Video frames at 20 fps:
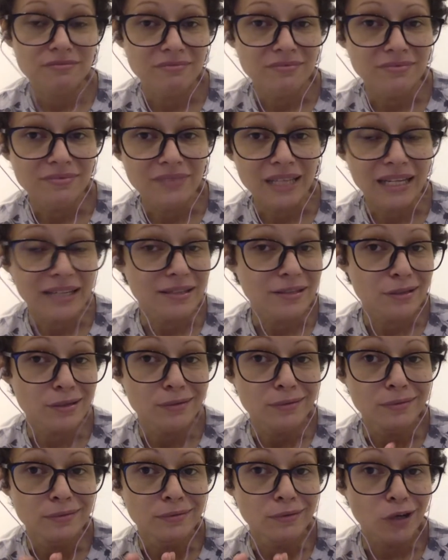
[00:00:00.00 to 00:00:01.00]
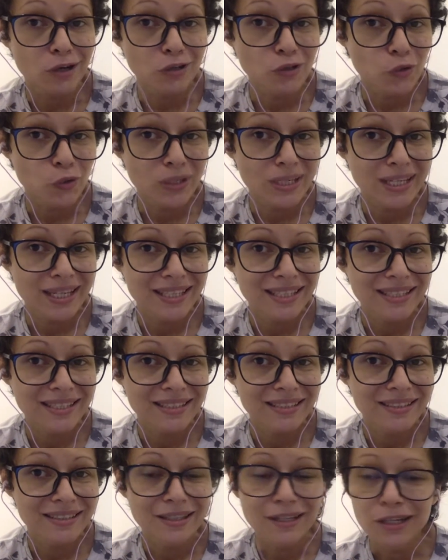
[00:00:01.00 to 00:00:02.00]
that is not your gig,
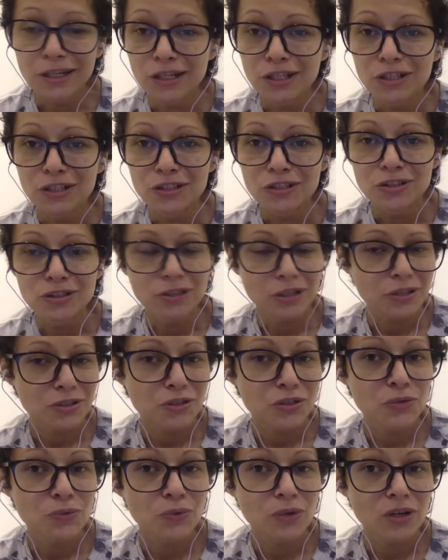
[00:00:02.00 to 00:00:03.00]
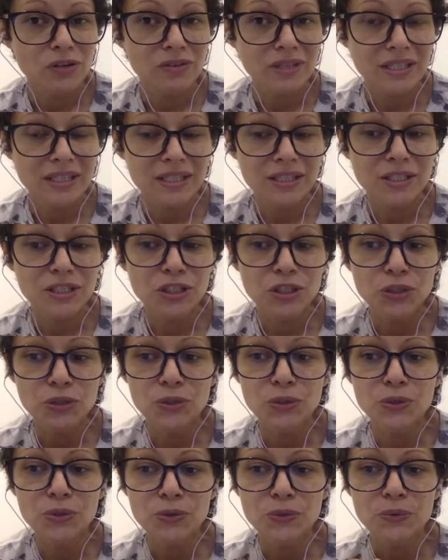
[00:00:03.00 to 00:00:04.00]
not to worry,
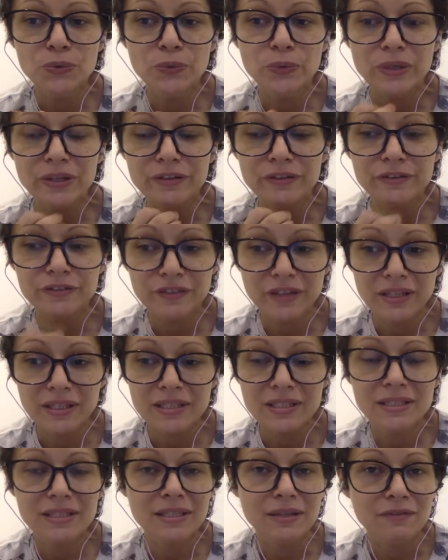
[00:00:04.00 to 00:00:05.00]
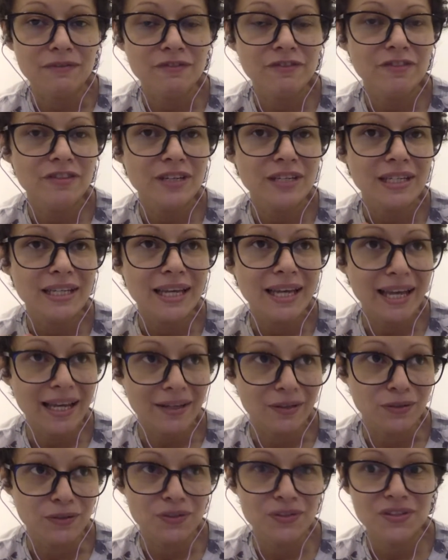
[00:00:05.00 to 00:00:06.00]
you will find something
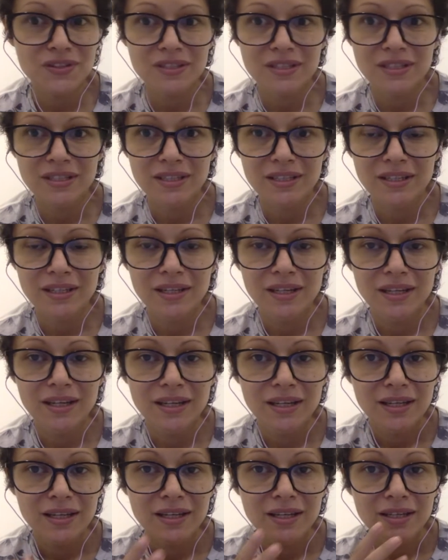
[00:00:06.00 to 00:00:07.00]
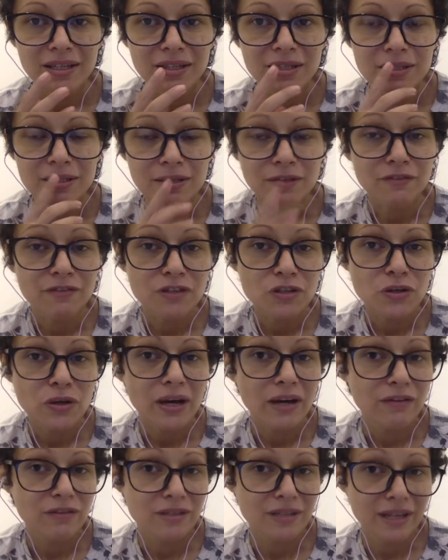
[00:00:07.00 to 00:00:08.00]
else, something you
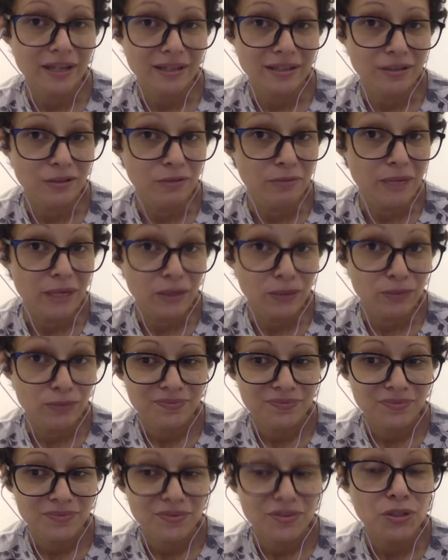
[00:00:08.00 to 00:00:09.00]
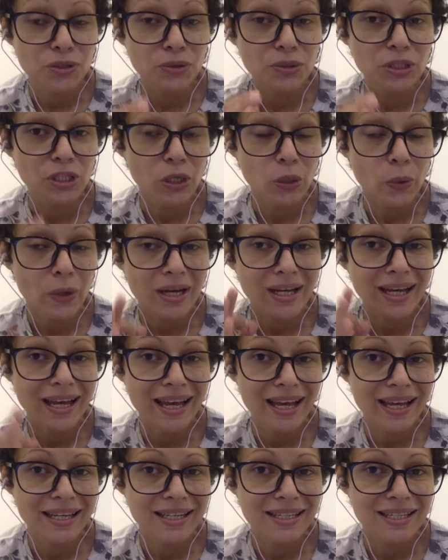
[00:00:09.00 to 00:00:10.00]
have an idea about. So go ahead